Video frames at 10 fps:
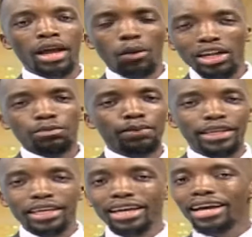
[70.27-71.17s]
While
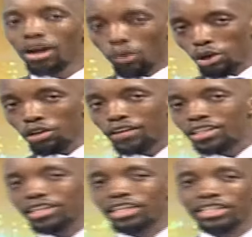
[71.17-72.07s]
speaking, kwa hiyo
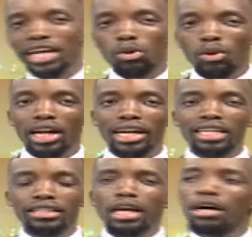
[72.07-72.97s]
event Rigiji alikuwa na dance,